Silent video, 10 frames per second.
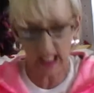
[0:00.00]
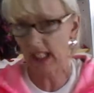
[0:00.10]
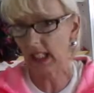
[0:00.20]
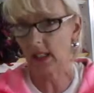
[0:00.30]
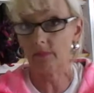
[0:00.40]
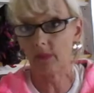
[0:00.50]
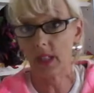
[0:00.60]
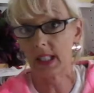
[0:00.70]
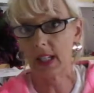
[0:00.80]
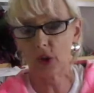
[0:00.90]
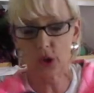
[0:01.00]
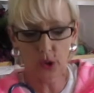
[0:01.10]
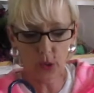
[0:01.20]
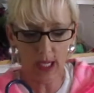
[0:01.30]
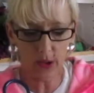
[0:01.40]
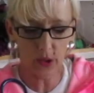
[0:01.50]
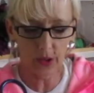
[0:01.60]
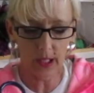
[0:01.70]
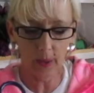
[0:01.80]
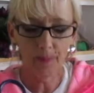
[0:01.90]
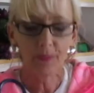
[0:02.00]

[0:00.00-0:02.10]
any attention or traction there